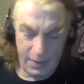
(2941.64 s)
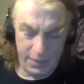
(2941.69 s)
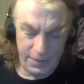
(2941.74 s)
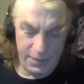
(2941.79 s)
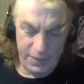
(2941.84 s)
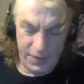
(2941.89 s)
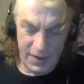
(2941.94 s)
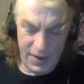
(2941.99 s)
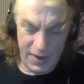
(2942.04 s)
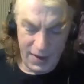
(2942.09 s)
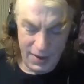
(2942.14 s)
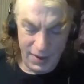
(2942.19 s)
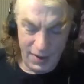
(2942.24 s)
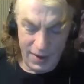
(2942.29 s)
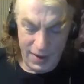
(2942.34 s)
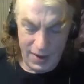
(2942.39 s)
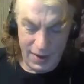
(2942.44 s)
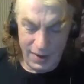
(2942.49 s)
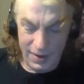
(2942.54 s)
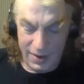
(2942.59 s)
fine,
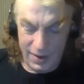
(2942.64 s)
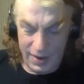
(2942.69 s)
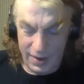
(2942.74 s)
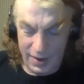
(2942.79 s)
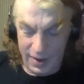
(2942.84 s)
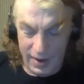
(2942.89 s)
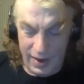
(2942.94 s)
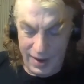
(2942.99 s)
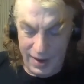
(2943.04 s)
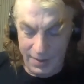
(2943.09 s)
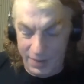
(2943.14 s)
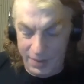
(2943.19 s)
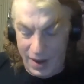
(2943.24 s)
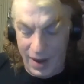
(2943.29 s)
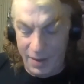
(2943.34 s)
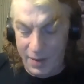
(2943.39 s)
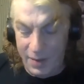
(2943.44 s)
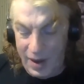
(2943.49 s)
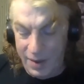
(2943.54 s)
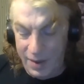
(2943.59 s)

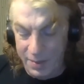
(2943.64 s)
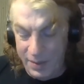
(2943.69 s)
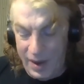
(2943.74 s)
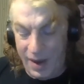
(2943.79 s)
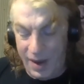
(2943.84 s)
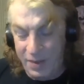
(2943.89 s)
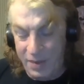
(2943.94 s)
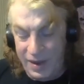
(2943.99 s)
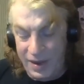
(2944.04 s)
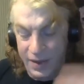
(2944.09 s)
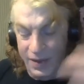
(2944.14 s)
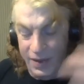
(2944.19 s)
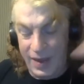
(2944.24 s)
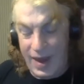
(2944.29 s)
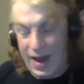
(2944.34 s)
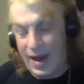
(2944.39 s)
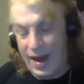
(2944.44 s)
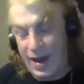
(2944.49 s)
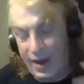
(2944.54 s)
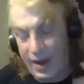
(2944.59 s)
I'm in
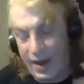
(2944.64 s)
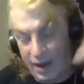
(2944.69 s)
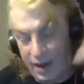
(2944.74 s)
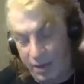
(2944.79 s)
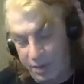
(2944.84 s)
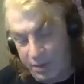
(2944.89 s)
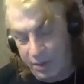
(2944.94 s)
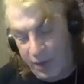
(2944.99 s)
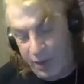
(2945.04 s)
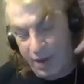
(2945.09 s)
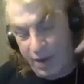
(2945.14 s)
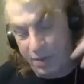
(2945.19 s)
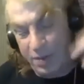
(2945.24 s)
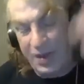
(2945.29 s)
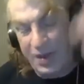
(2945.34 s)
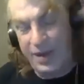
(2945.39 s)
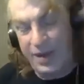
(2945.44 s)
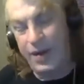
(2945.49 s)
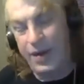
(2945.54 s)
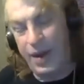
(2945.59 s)
that. I'll
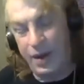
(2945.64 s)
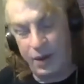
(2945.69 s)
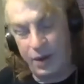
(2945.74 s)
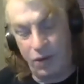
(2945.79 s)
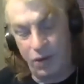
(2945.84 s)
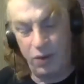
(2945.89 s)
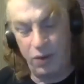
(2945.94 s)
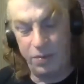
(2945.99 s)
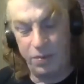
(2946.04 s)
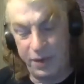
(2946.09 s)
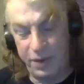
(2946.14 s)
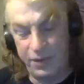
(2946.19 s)
be in that group